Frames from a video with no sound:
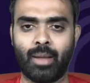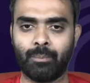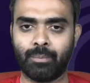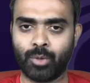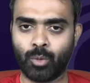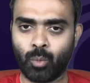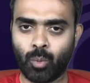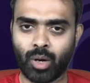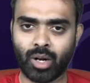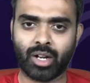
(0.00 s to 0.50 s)

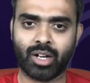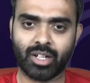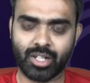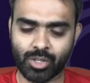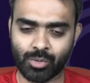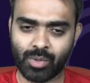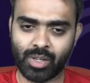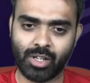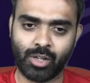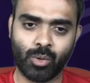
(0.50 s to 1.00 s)
the
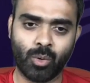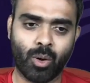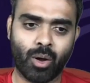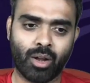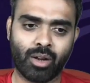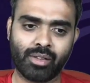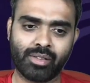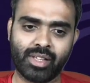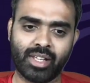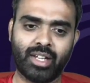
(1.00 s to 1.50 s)
workers will do
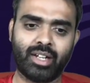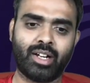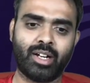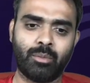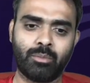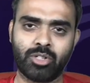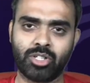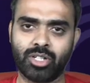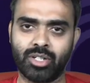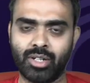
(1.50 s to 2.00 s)
all of the
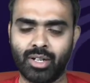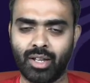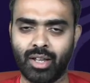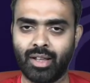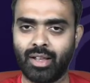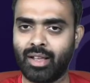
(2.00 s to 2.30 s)
encryption,